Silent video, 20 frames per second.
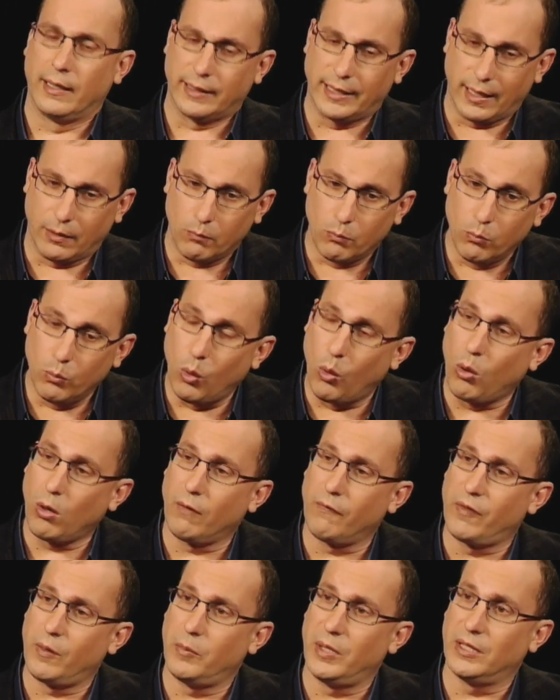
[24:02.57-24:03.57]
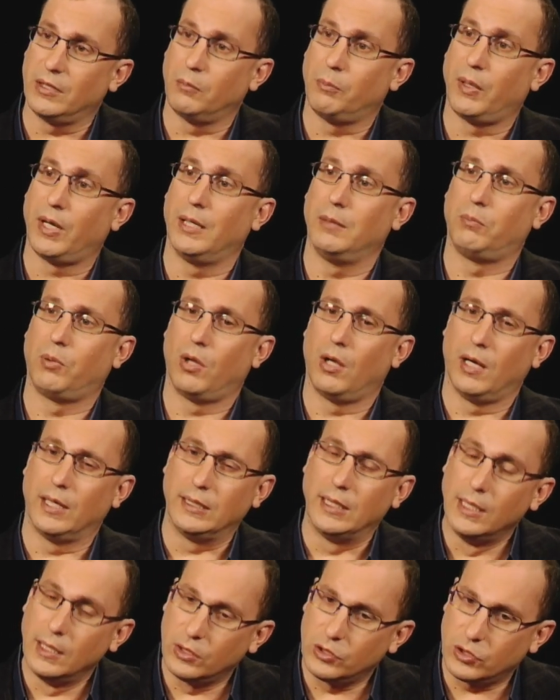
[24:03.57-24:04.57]
get more of them in the
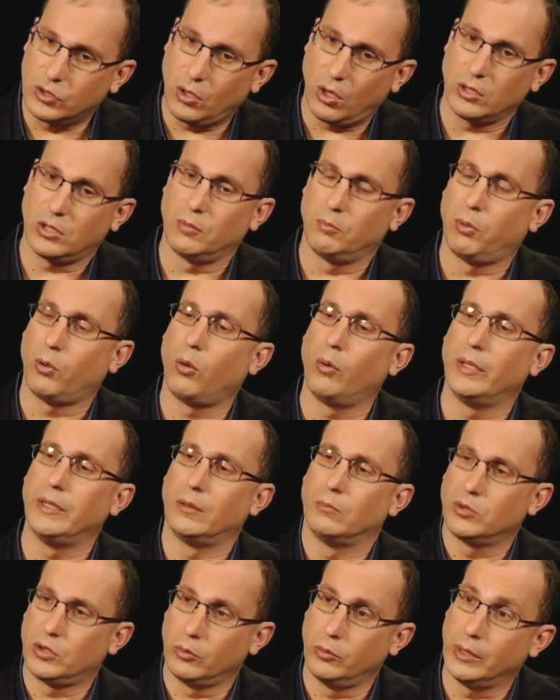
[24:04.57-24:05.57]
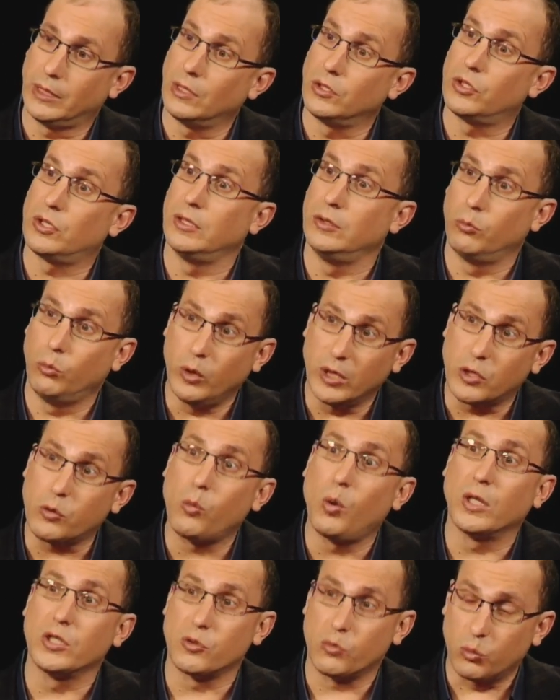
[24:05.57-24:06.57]
pipeline, start deploying them so we can see which
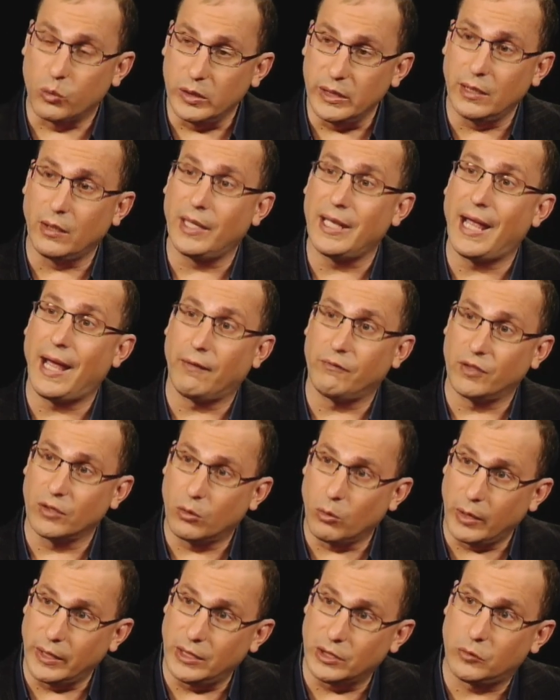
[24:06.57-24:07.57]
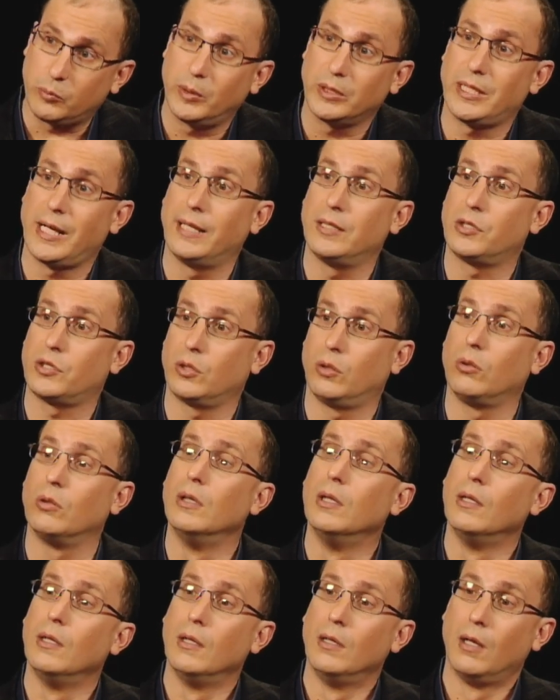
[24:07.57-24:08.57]
ones really have the greatest potential
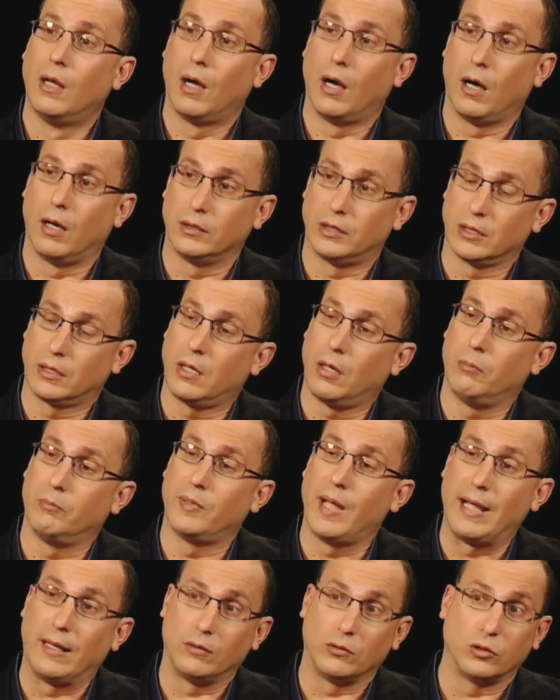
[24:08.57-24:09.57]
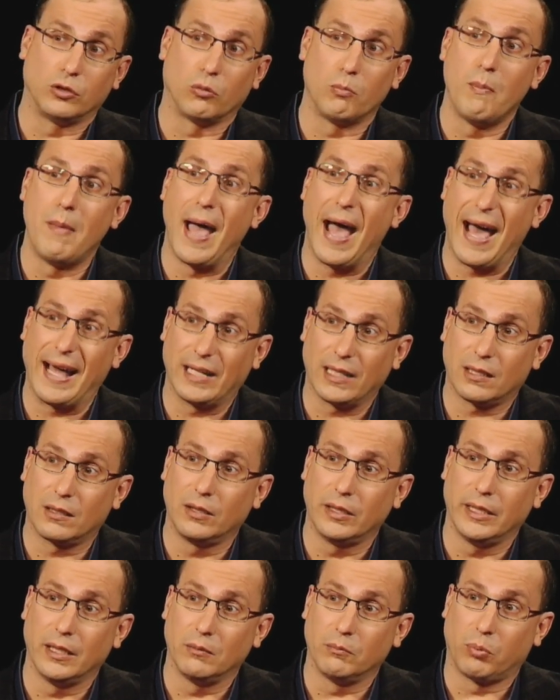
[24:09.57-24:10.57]
to come down
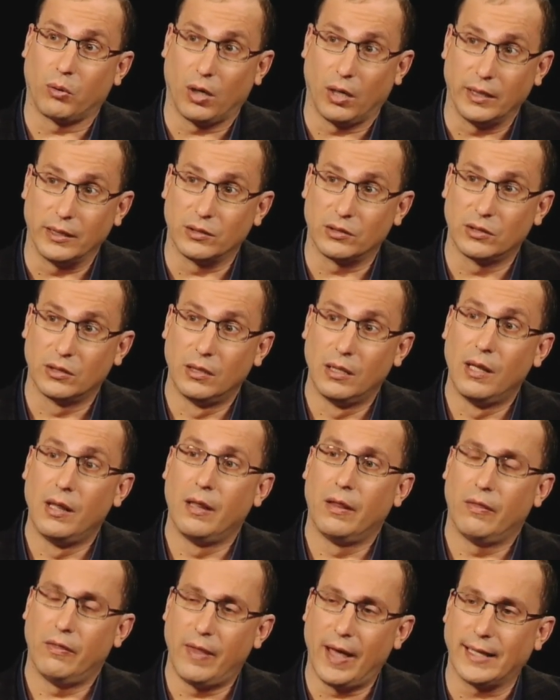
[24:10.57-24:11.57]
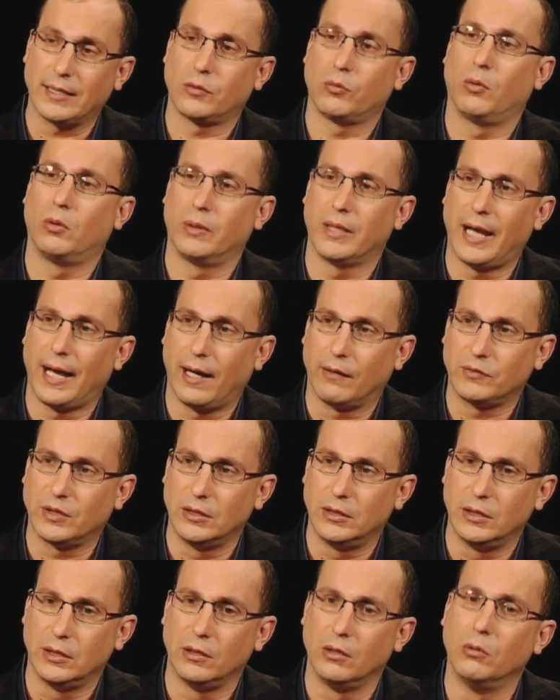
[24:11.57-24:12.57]
dramatically in price. That's what we have
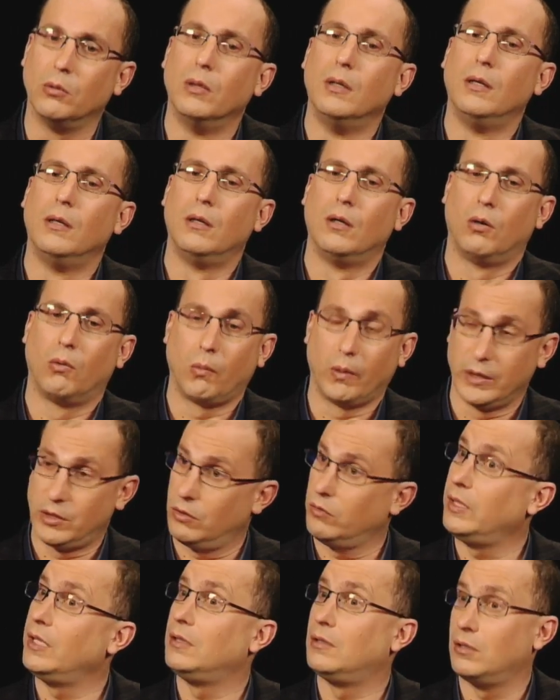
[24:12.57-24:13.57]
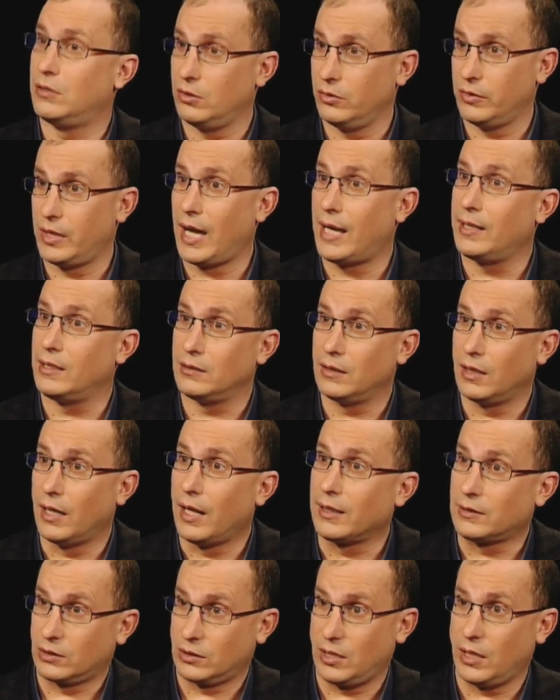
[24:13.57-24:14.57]
to do. We do need to do that in the
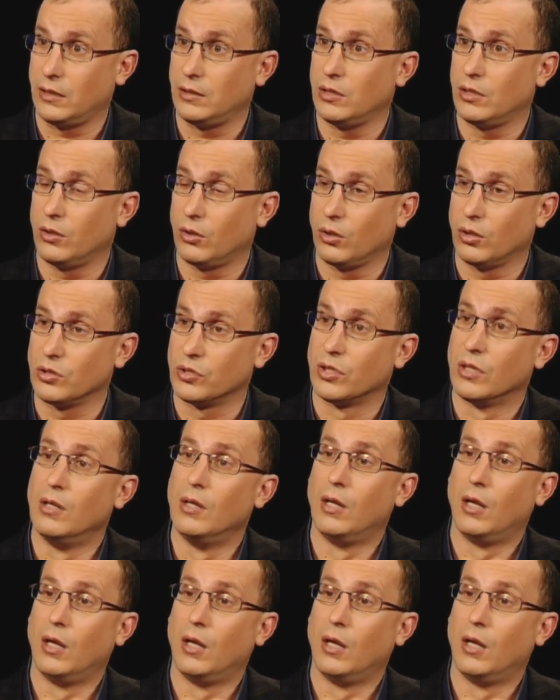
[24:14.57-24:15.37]
next 10 years.